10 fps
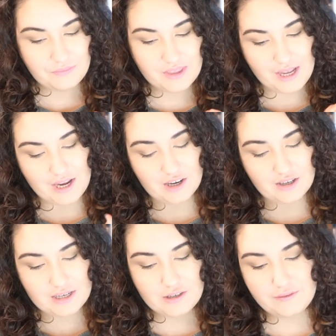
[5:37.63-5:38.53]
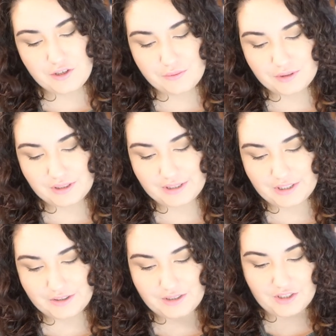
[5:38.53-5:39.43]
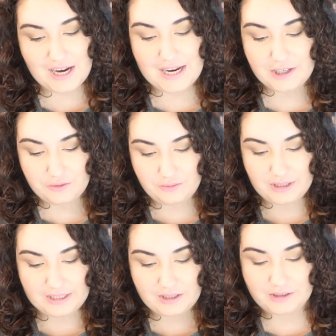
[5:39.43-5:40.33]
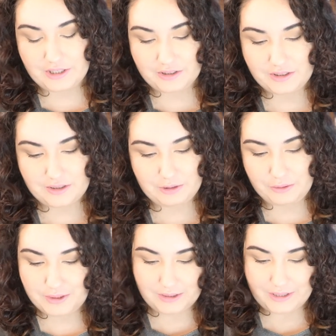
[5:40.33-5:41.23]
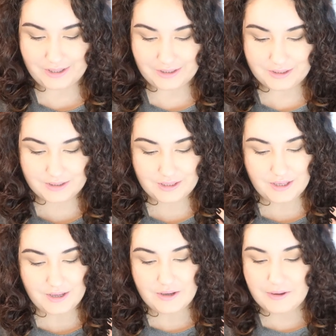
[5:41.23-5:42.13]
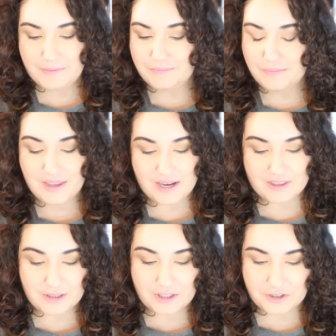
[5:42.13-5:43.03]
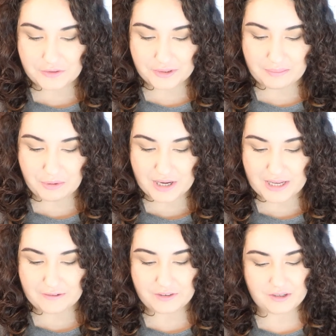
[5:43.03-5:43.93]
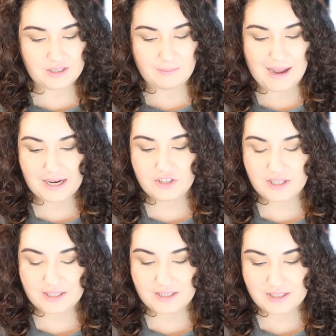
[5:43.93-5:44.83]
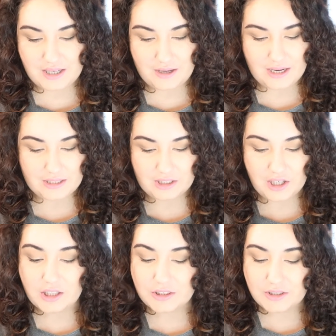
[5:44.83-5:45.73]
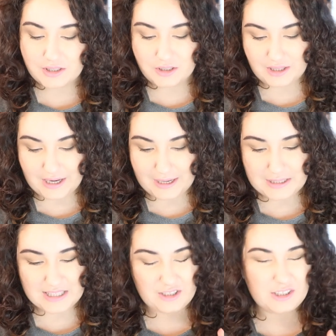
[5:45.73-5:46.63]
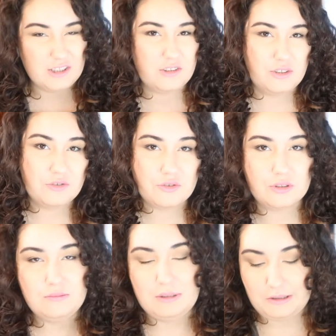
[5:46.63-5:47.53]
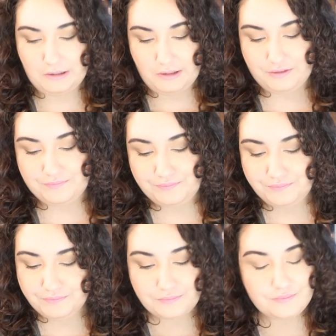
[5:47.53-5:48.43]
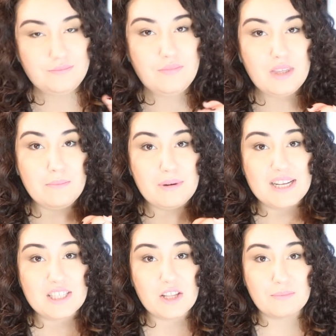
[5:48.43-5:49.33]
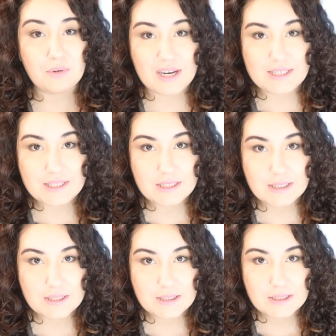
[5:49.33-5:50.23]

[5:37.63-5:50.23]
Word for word: They are individual glitters and they're actual like glitters, loose glitters. I thought these looked really pretty at first. The packaging is stunning. The colors look nice. They're a little neutral, but you know. But I saw the price.